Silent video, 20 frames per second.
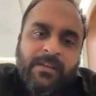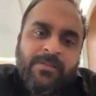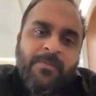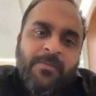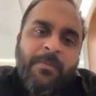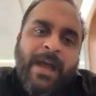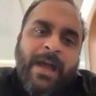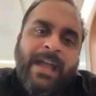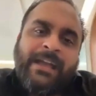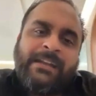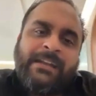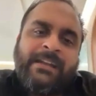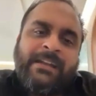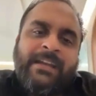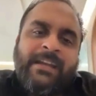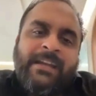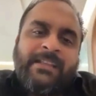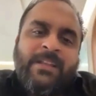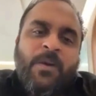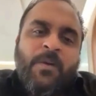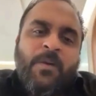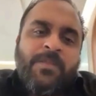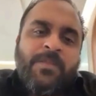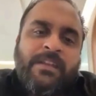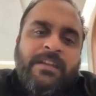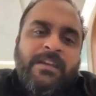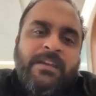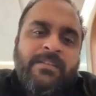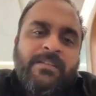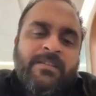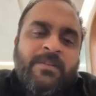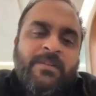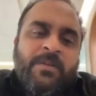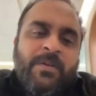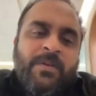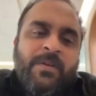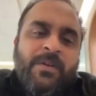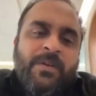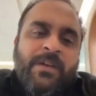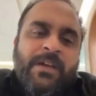So back in the day, 1,000 years
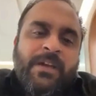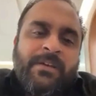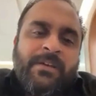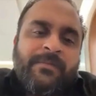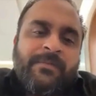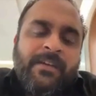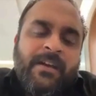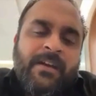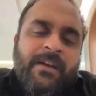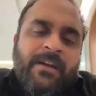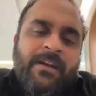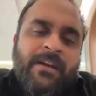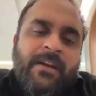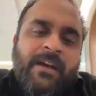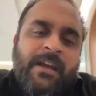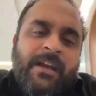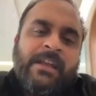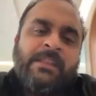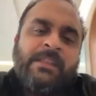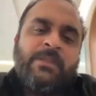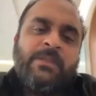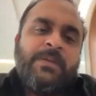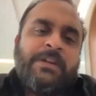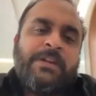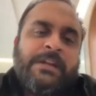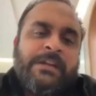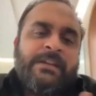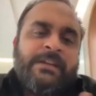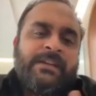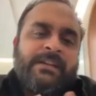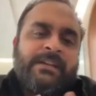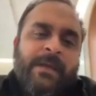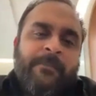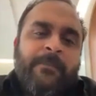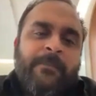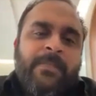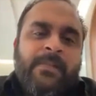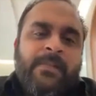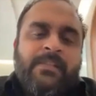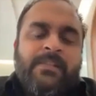ago, we Hindu
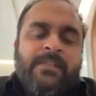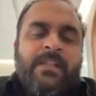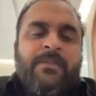temple.